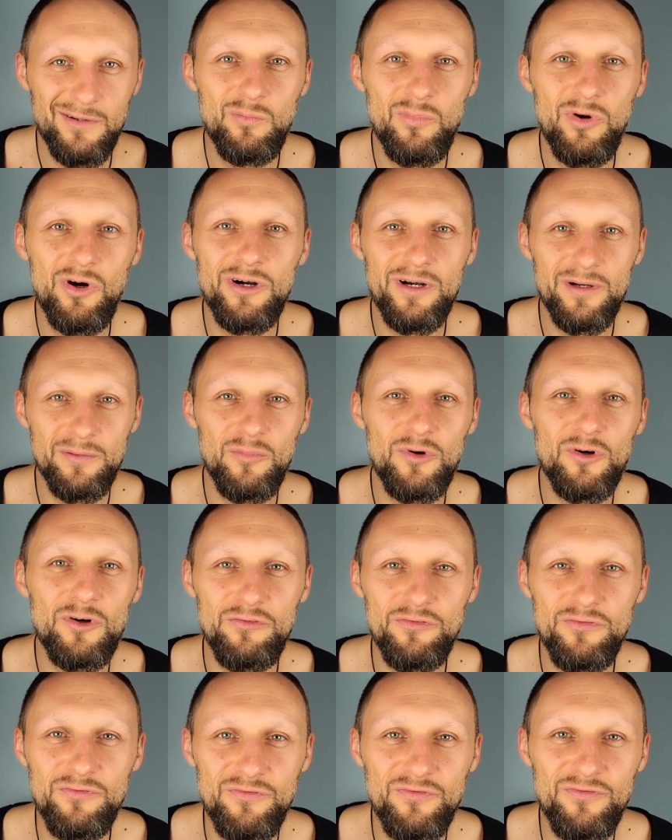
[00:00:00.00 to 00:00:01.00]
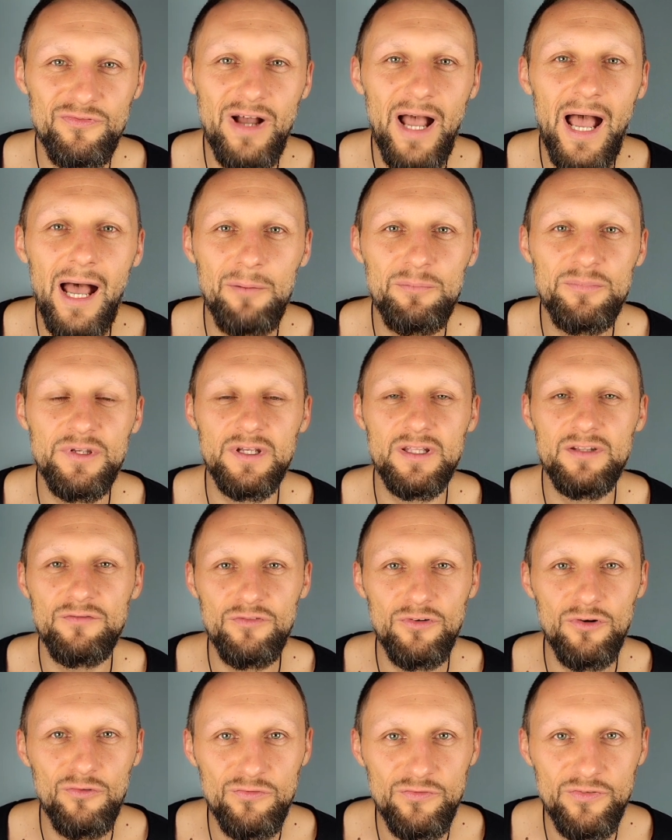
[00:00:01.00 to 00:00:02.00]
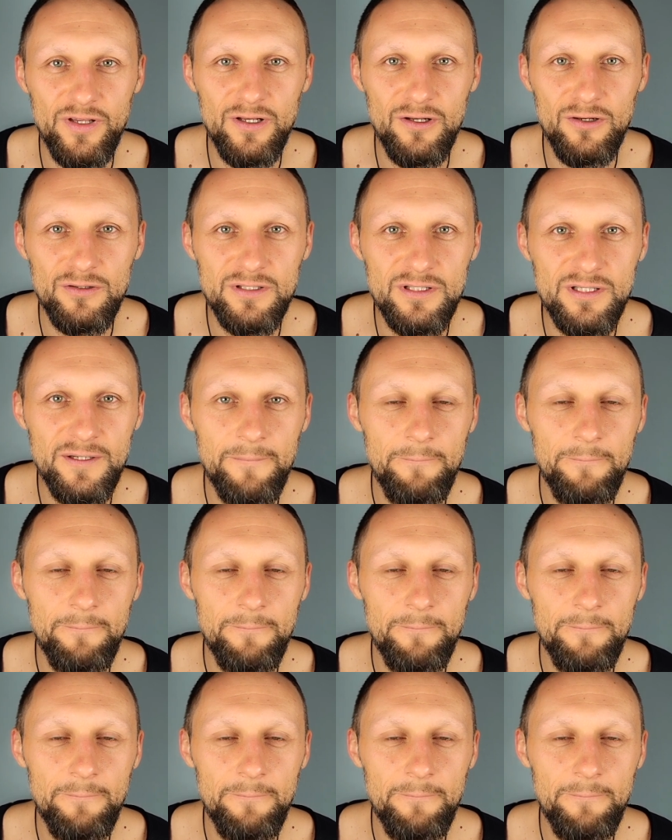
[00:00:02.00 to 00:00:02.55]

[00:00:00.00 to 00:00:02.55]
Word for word: more and more happy and fulfilled.